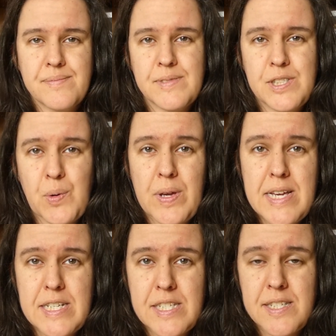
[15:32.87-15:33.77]
So
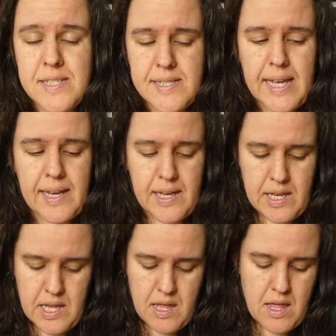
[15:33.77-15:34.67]
here's the stack,
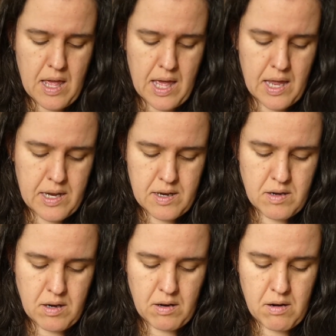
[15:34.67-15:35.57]
and
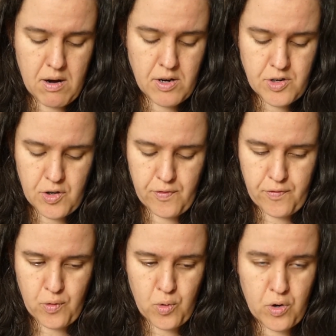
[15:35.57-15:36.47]
the card
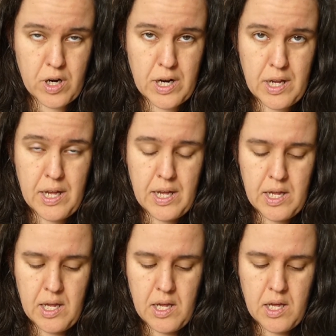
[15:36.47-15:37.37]
for
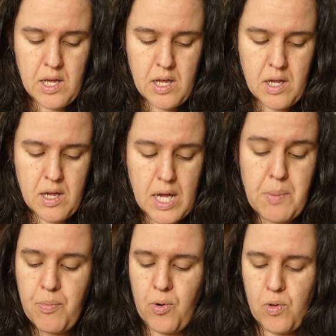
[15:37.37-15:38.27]

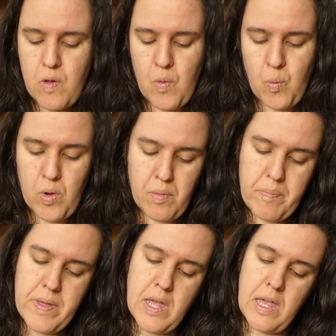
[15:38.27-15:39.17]
April will
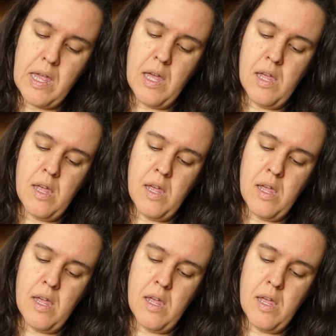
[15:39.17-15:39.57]
be